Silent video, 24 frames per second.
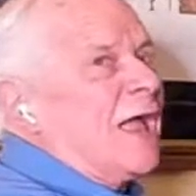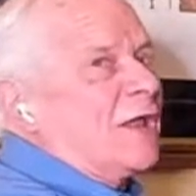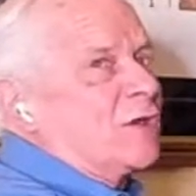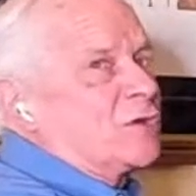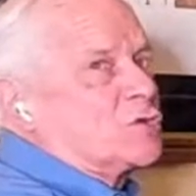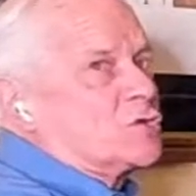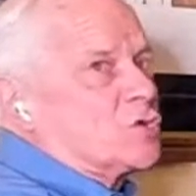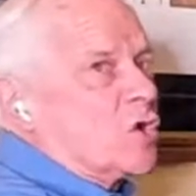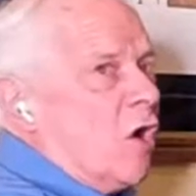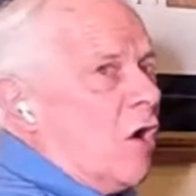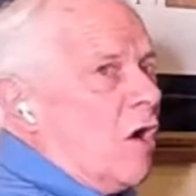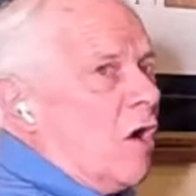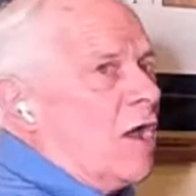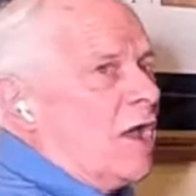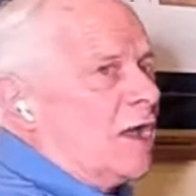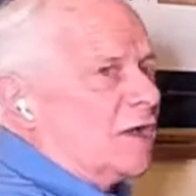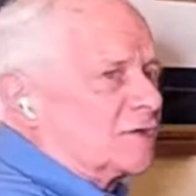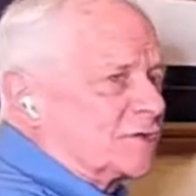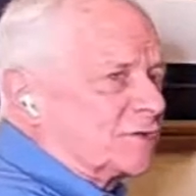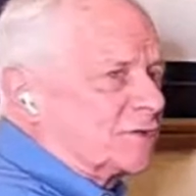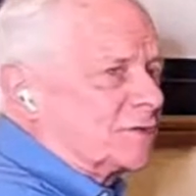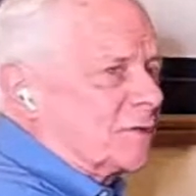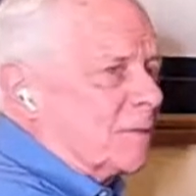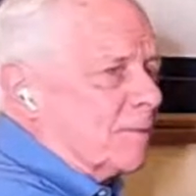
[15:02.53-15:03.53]
that
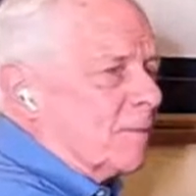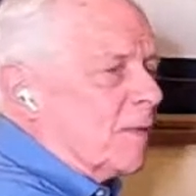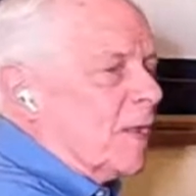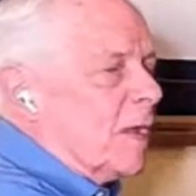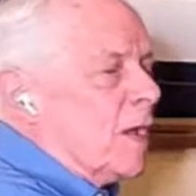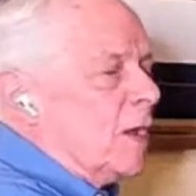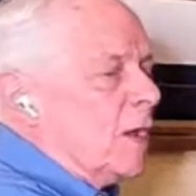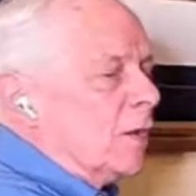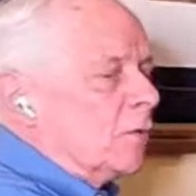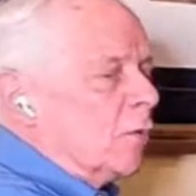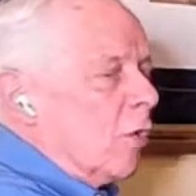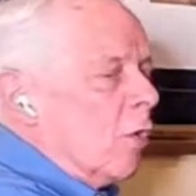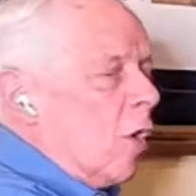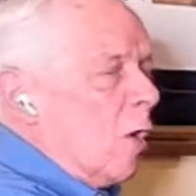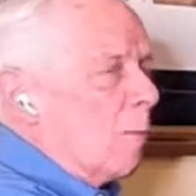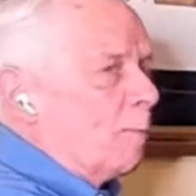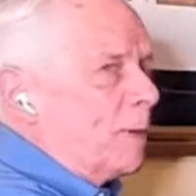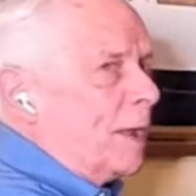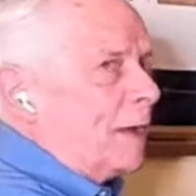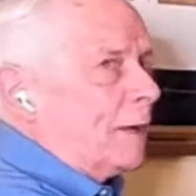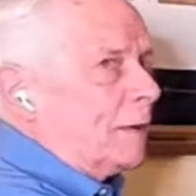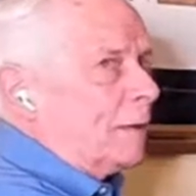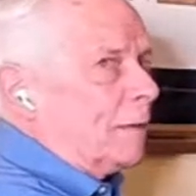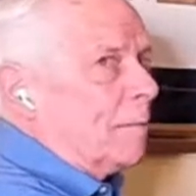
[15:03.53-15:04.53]
choice, to
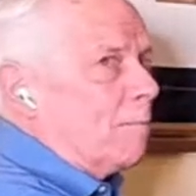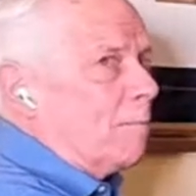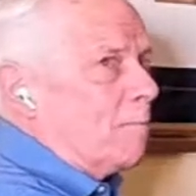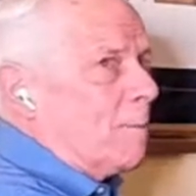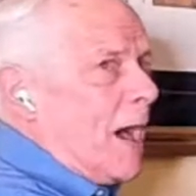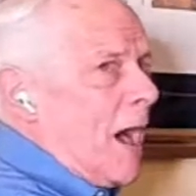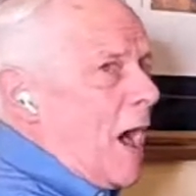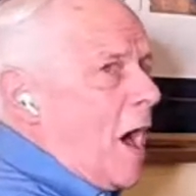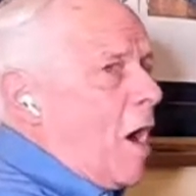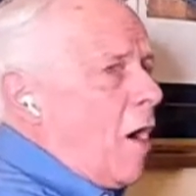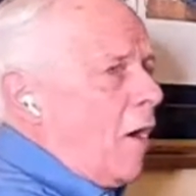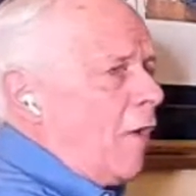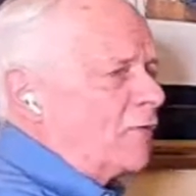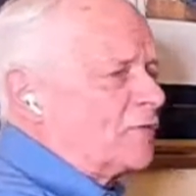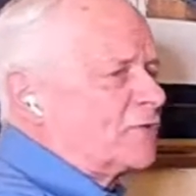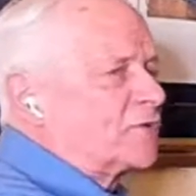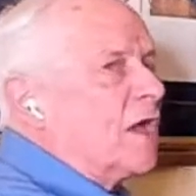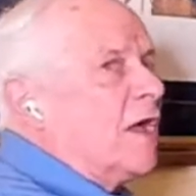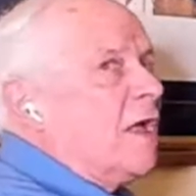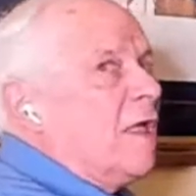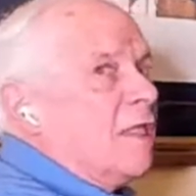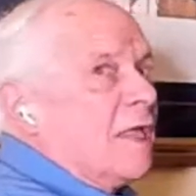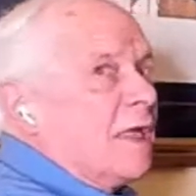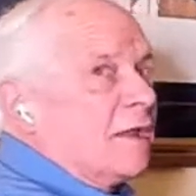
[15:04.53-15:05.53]
open
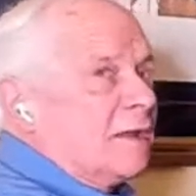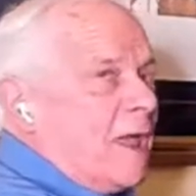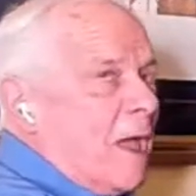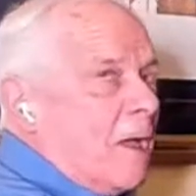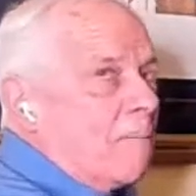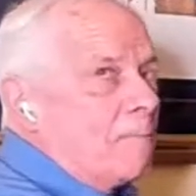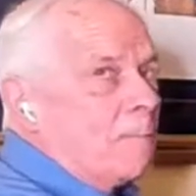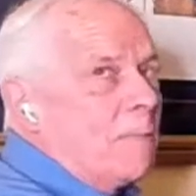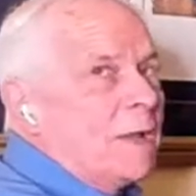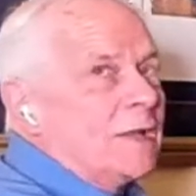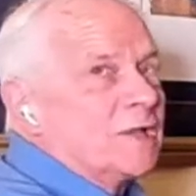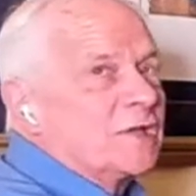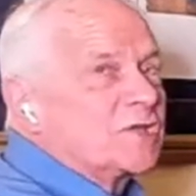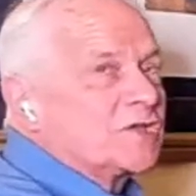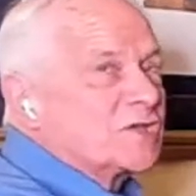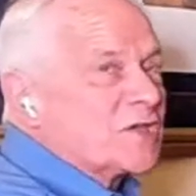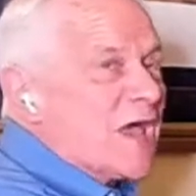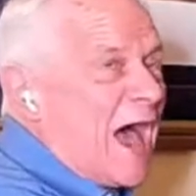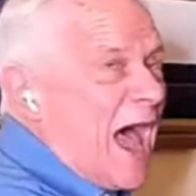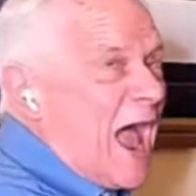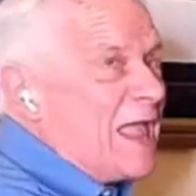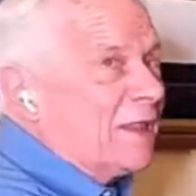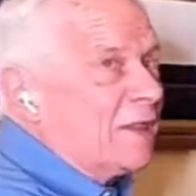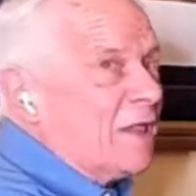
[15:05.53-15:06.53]
mouths that have been
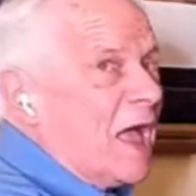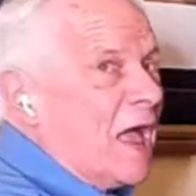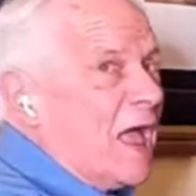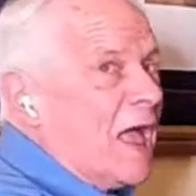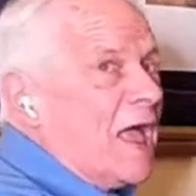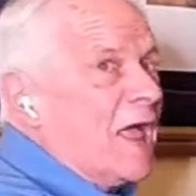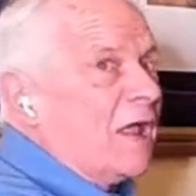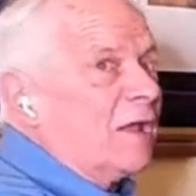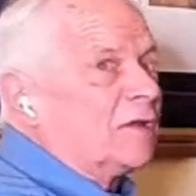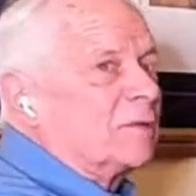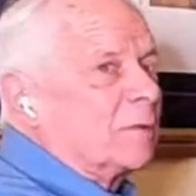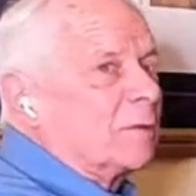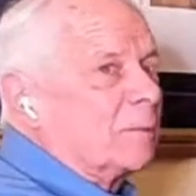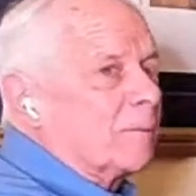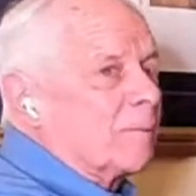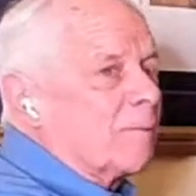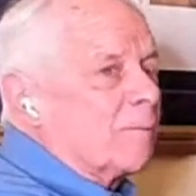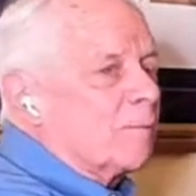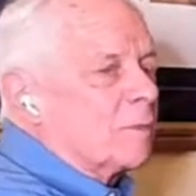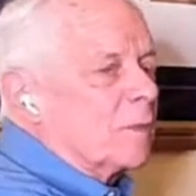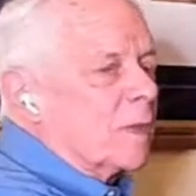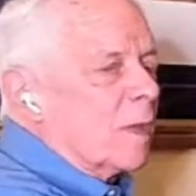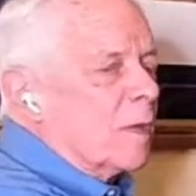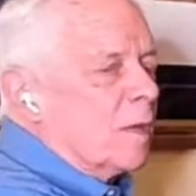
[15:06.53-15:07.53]
silent,
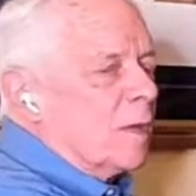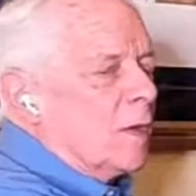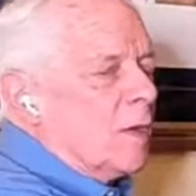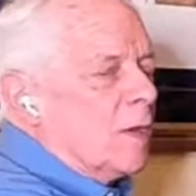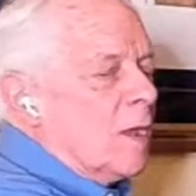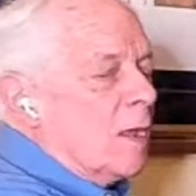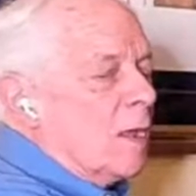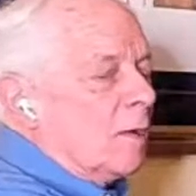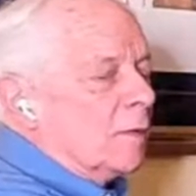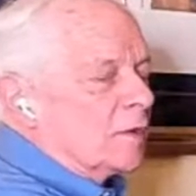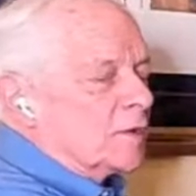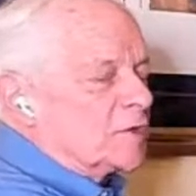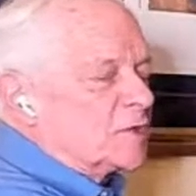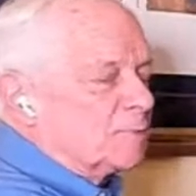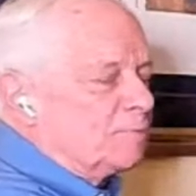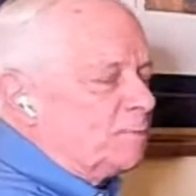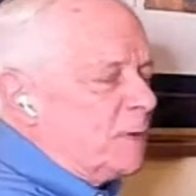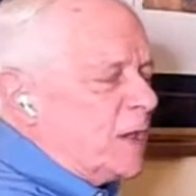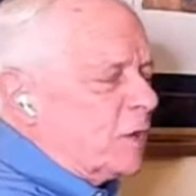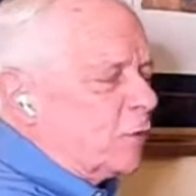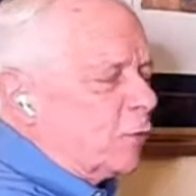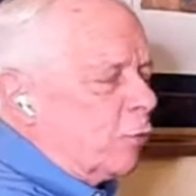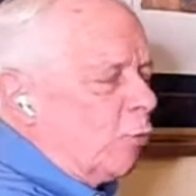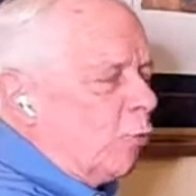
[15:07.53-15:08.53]
to
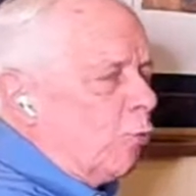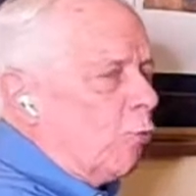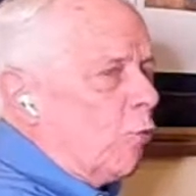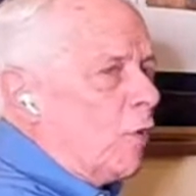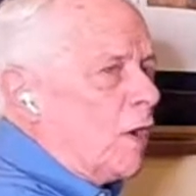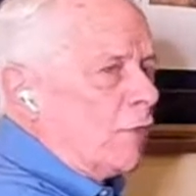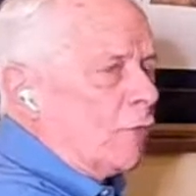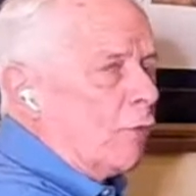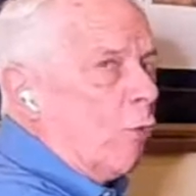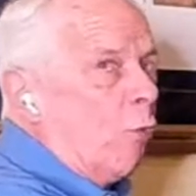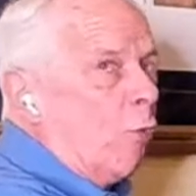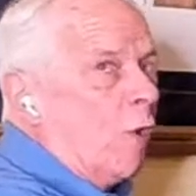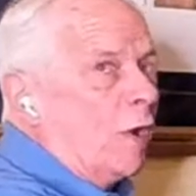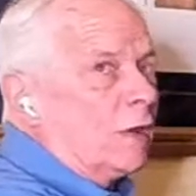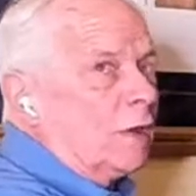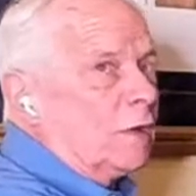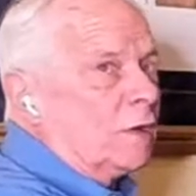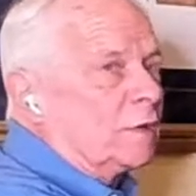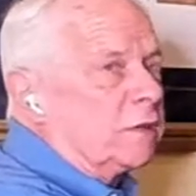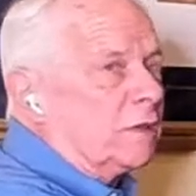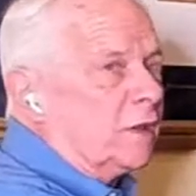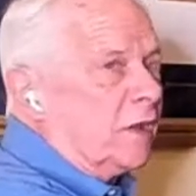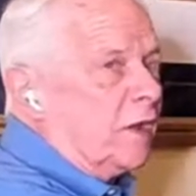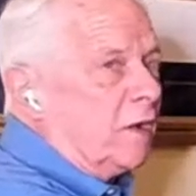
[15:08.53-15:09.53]
speak with
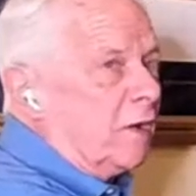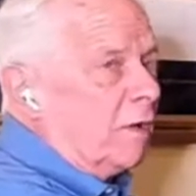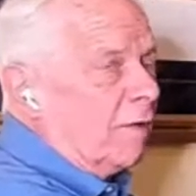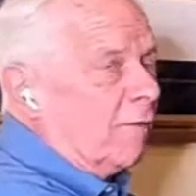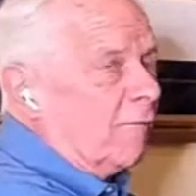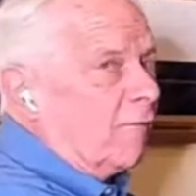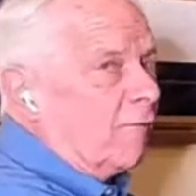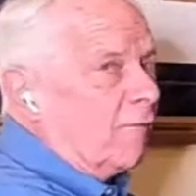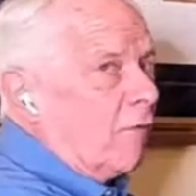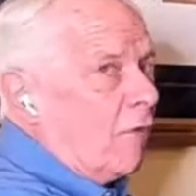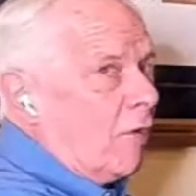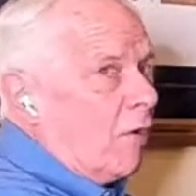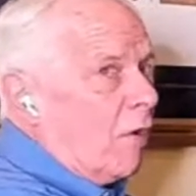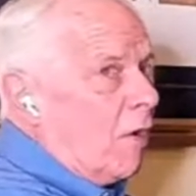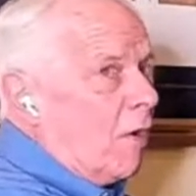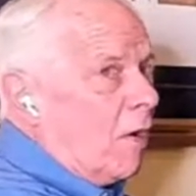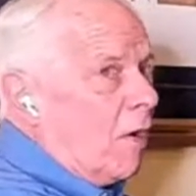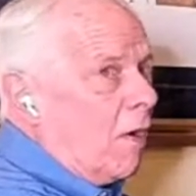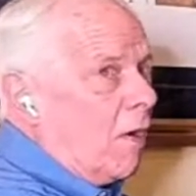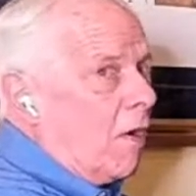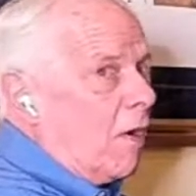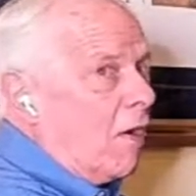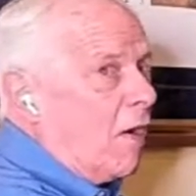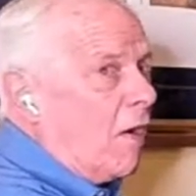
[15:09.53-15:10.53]
one clear
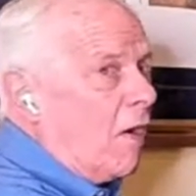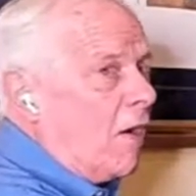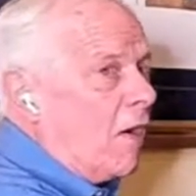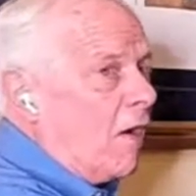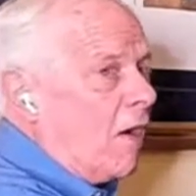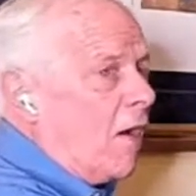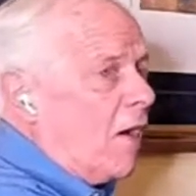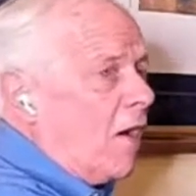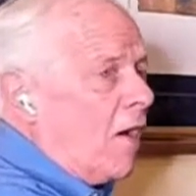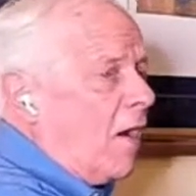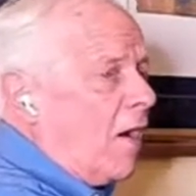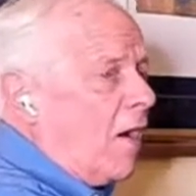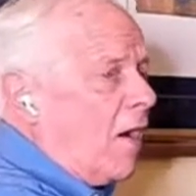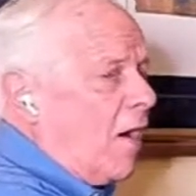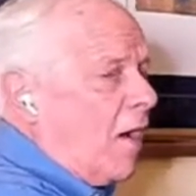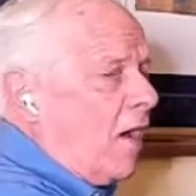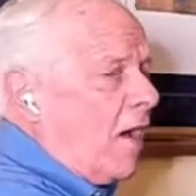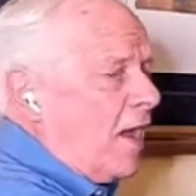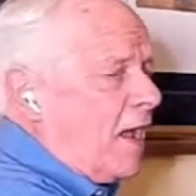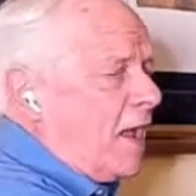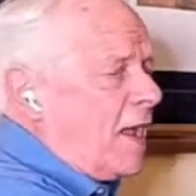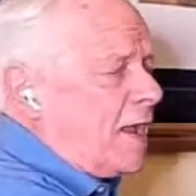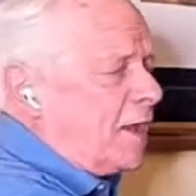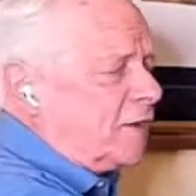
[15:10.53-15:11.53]

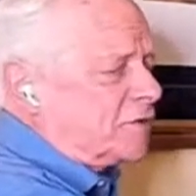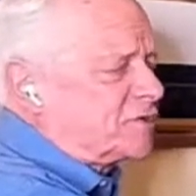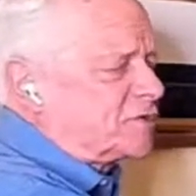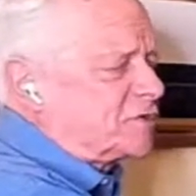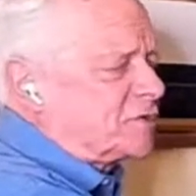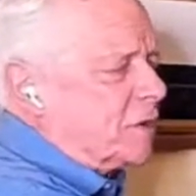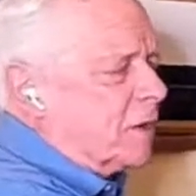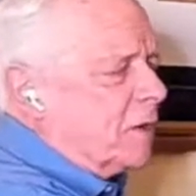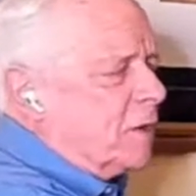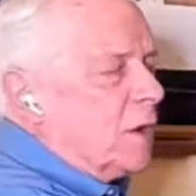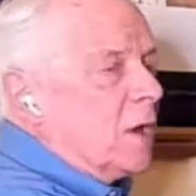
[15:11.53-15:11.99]
voice.